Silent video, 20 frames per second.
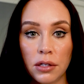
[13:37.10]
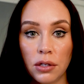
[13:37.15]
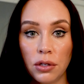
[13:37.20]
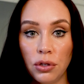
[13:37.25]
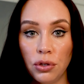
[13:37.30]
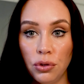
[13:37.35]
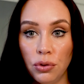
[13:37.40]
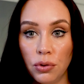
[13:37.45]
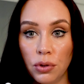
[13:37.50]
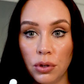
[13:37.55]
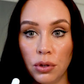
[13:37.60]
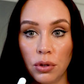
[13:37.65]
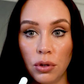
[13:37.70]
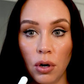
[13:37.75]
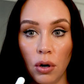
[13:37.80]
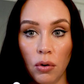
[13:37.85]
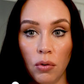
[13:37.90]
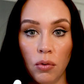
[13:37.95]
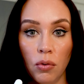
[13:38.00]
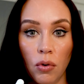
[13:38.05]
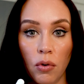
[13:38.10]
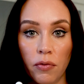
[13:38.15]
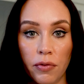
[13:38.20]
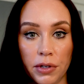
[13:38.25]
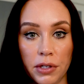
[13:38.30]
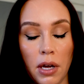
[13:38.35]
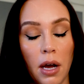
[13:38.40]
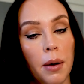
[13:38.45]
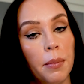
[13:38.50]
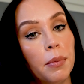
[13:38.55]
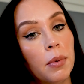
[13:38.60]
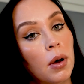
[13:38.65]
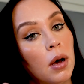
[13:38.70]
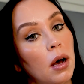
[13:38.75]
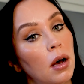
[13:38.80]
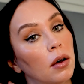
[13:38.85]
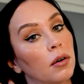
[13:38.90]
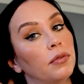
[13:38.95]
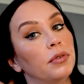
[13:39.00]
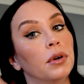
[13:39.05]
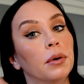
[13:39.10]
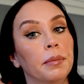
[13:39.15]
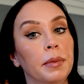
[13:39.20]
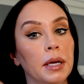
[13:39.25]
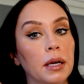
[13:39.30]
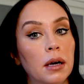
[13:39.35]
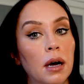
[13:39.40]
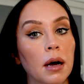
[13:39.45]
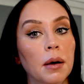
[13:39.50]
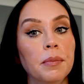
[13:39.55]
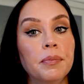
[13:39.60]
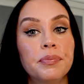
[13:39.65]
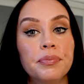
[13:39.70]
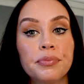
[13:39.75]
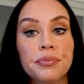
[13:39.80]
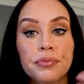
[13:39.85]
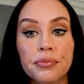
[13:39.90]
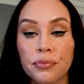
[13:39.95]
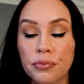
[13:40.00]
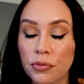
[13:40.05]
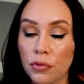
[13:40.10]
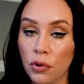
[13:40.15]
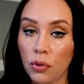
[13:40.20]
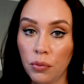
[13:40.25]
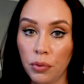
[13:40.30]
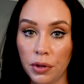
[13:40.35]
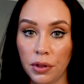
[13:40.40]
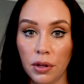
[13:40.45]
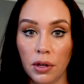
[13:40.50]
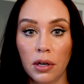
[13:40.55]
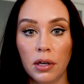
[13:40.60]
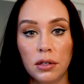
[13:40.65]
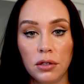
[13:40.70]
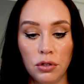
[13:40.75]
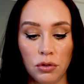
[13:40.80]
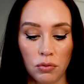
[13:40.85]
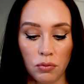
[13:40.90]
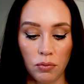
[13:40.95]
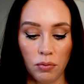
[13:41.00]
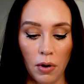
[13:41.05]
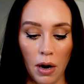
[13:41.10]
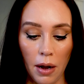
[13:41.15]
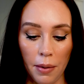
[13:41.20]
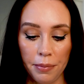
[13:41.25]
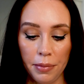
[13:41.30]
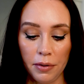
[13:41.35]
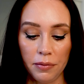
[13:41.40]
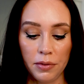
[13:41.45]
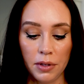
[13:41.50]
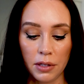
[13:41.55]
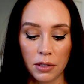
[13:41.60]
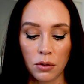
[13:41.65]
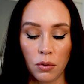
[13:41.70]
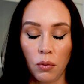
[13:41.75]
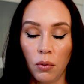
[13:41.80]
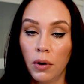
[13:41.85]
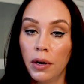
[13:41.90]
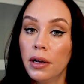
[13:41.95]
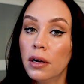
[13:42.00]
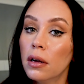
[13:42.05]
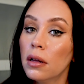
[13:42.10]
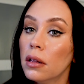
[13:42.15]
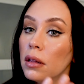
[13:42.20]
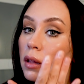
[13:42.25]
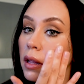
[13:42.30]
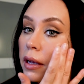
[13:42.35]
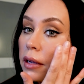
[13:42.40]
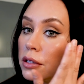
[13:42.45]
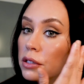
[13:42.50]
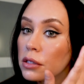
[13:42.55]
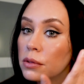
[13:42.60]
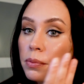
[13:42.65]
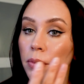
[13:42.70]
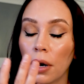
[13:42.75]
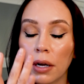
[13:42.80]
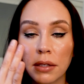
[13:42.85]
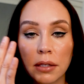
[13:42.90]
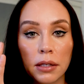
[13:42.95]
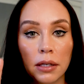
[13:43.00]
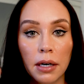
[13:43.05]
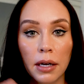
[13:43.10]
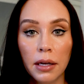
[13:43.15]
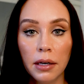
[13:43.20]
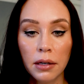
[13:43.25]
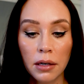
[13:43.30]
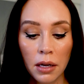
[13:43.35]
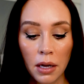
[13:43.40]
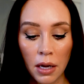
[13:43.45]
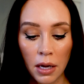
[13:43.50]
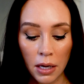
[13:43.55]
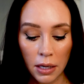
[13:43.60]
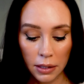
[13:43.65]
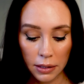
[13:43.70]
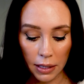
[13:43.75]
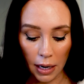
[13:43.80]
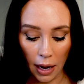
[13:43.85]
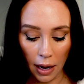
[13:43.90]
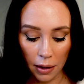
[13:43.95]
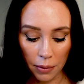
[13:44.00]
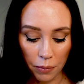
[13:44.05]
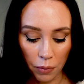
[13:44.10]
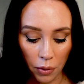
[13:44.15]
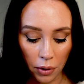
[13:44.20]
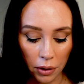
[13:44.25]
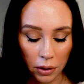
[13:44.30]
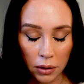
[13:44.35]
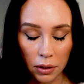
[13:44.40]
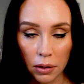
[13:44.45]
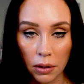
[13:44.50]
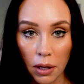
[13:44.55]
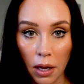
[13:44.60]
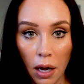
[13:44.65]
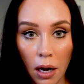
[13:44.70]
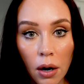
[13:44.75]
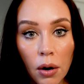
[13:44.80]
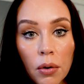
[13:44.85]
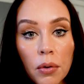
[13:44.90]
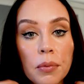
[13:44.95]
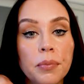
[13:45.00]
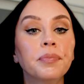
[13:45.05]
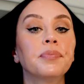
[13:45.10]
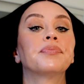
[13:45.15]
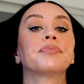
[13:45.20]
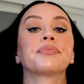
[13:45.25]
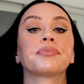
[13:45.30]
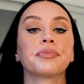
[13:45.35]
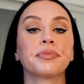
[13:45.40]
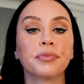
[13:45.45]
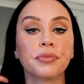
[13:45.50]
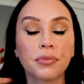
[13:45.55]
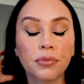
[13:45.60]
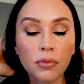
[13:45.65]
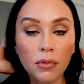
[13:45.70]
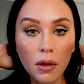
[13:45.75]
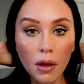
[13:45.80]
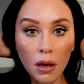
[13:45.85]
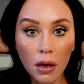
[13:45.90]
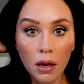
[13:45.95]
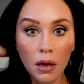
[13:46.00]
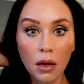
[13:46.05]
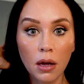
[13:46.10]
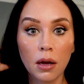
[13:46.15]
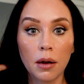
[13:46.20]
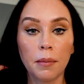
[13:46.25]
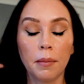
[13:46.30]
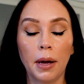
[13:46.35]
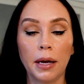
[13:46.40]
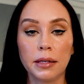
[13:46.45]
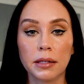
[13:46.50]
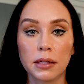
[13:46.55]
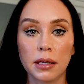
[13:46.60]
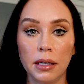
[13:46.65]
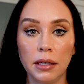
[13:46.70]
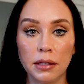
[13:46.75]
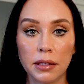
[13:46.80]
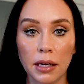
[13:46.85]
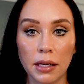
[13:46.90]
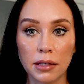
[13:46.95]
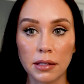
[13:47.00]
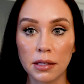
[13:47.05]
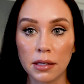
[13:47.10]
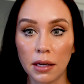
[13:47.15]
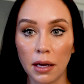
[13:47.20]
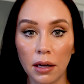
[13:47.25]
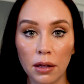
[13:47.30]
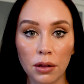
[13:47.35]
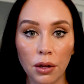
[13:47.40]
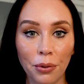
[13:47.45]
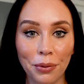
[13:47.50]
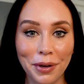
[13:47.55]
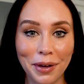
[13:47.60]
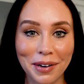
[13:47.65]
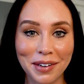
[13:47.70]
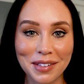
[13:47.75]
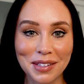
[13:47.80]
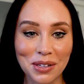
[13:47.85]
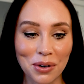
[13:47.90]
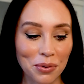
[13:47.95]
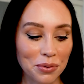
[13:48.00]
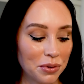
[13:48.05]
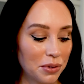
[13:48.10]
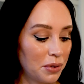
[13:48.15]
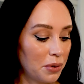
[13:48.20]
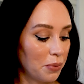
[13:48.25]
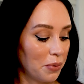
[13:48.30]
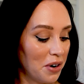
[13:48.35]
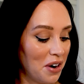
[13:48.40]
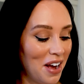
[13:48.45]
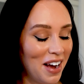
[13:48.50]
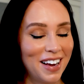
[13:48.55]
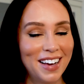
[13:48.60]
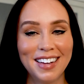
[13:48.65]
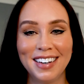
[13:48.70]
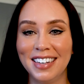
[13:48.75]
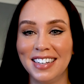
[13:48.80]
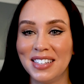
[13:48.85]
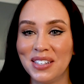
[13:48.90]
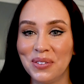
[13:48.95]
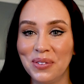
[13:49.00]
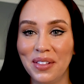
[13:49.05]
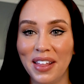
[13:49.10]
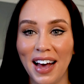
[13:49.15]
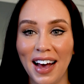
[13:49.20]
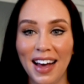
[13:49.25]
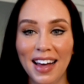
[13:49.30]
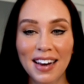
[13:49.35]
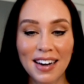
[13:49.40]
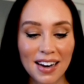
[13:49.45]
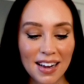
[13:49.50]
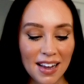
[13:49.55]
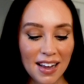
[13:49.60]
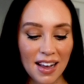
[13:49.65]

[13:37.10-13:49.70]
you could go over top of your makeup with a drop of this oil, like just press it in to add more glow. My skin tends to get glowy on its own, so we're not gonna do that.